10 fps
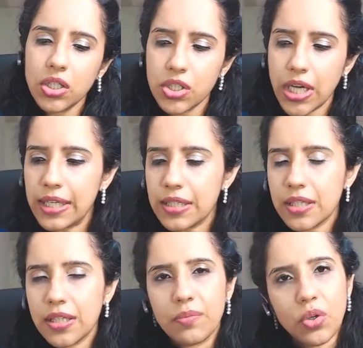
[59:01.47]
not
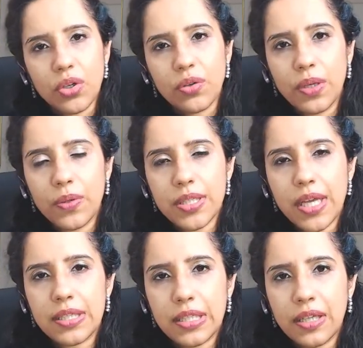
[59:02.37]
childish anymore when we
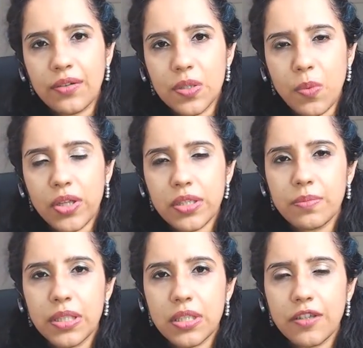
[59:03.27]
start taking
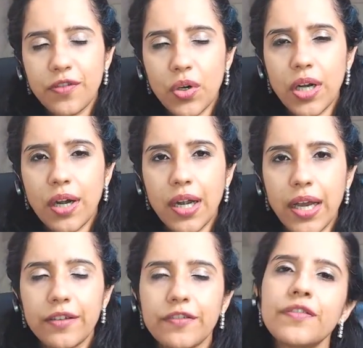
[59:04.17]
responsibility for our
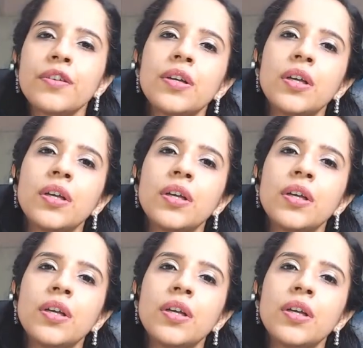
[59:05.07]
life,